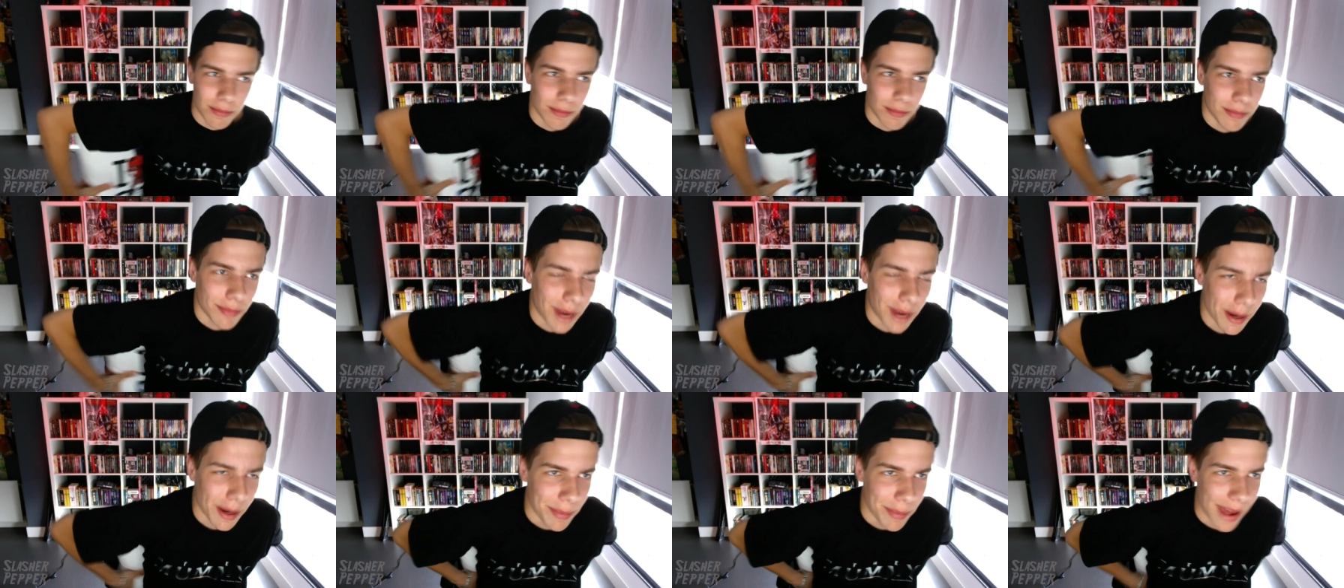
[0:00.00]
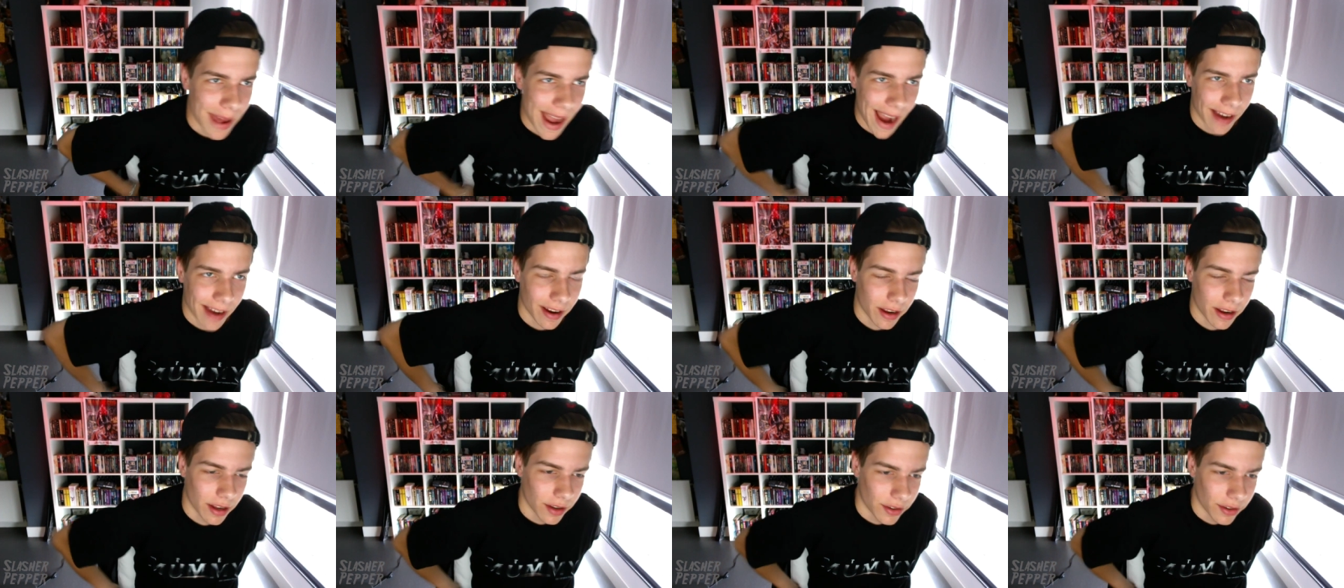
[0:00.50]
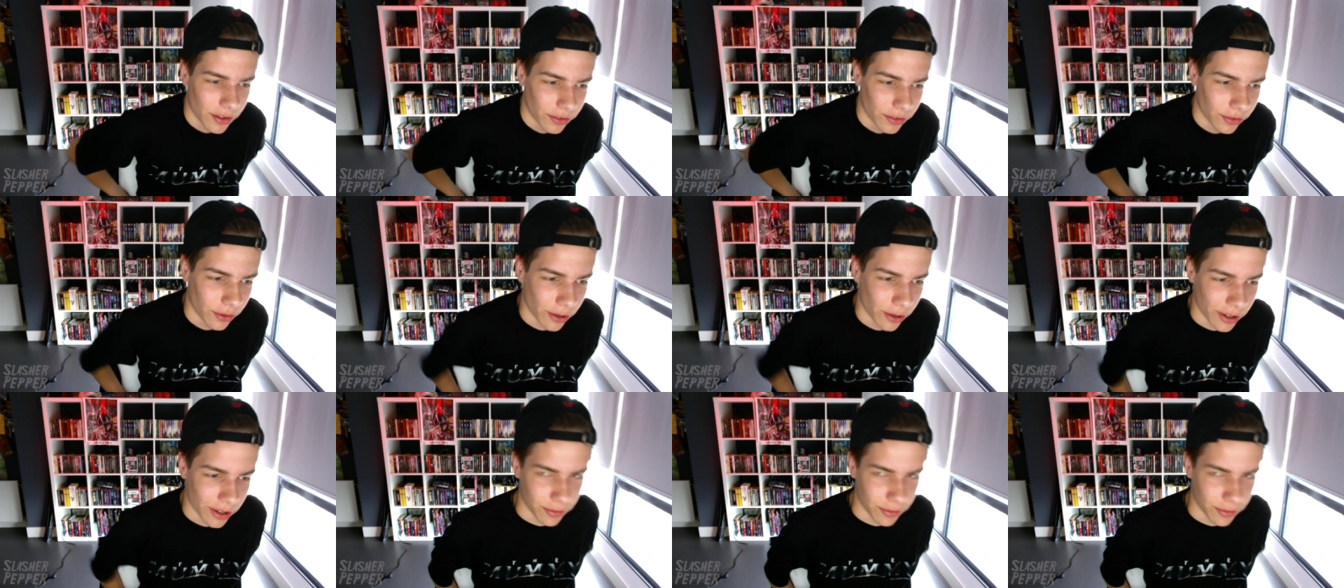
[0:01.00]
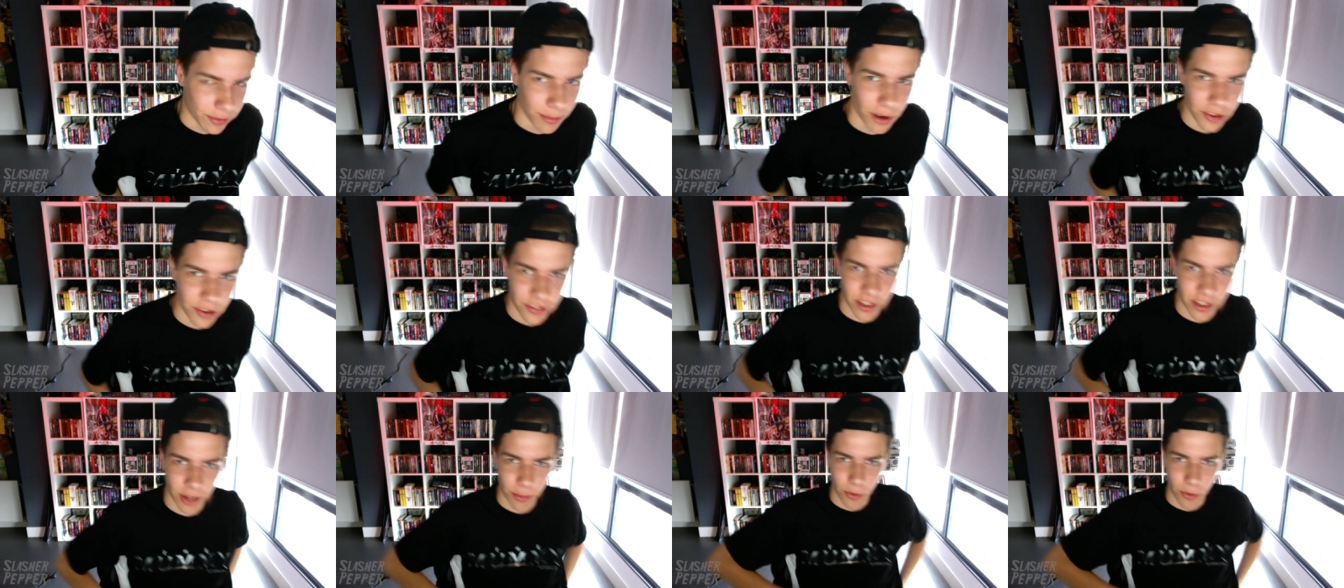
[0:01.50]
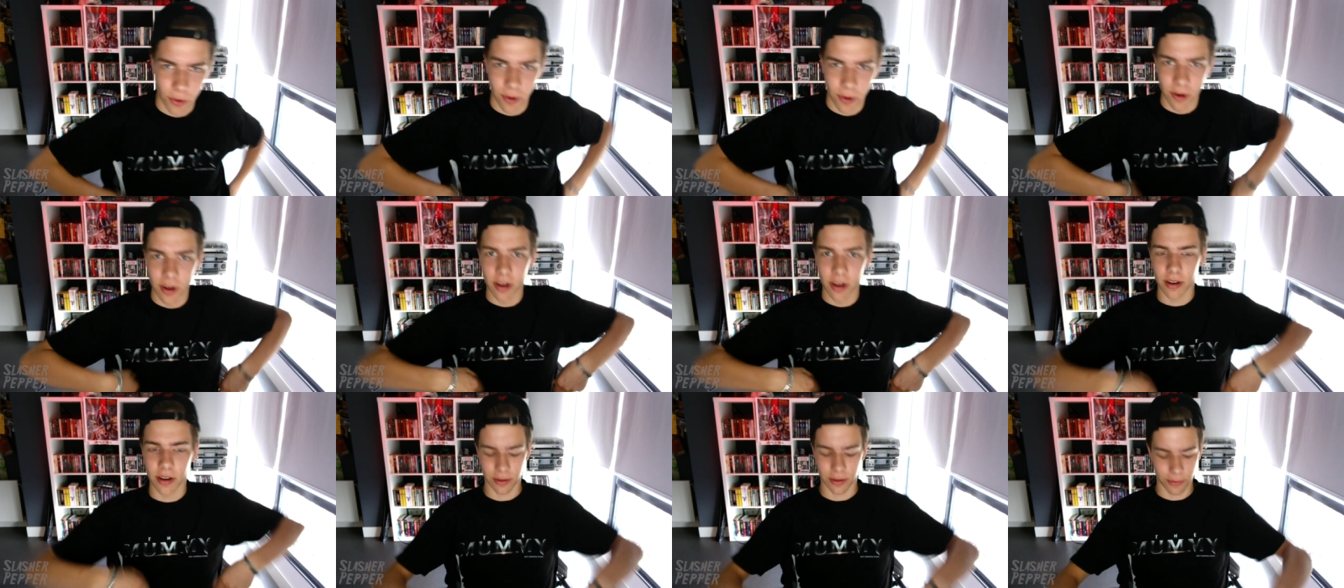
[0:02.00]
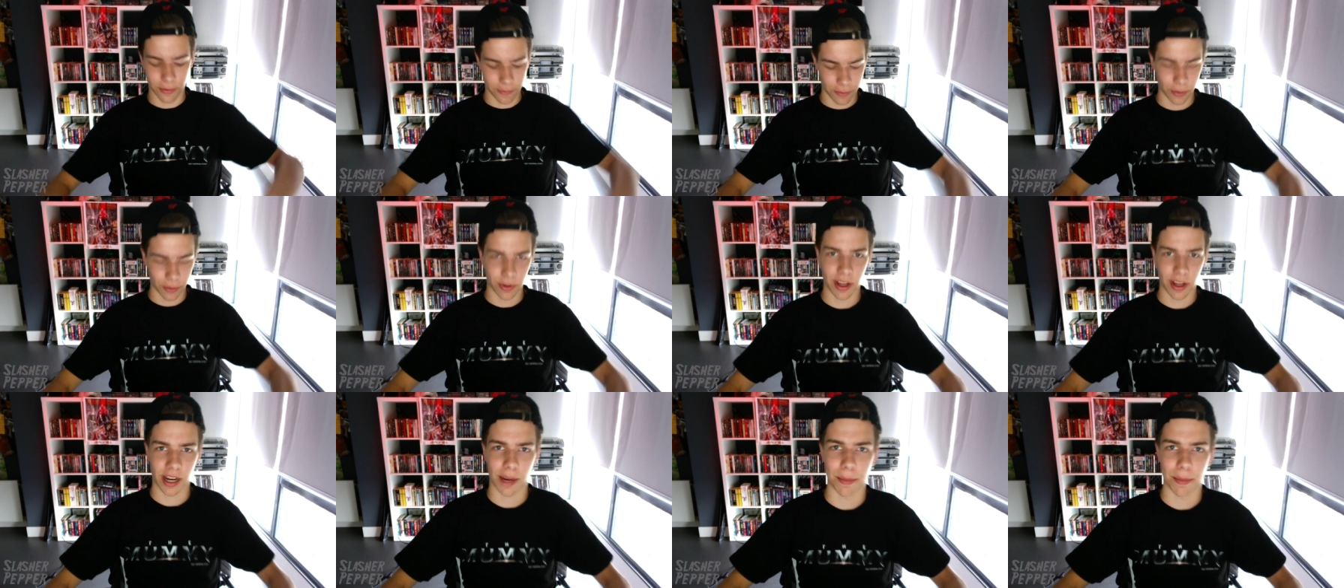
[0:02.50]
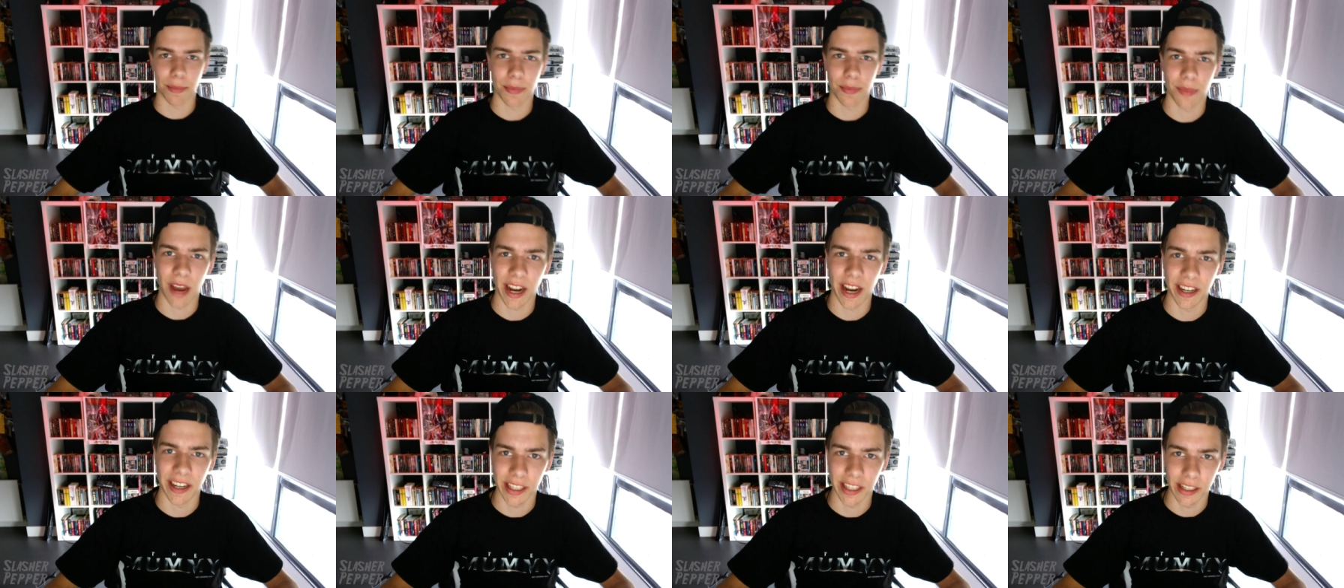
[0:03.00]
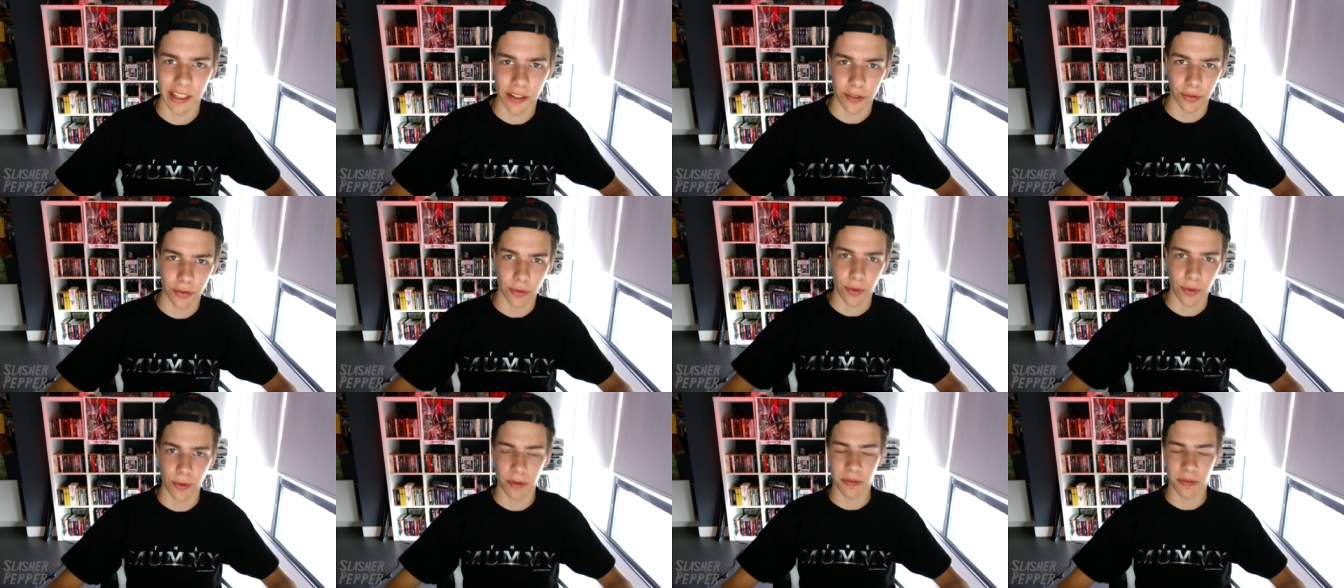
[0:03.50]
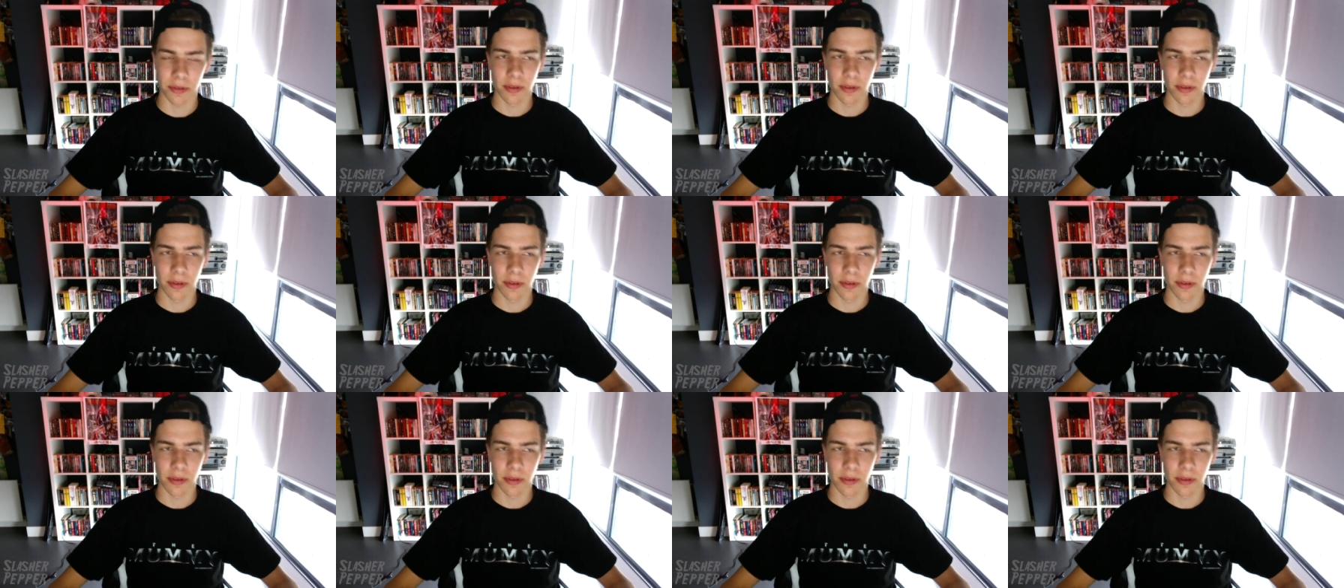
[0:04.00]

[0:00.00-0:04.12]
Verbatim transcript: My back doesn't hurt as much anymore. I don't feel like I'm 90 years old.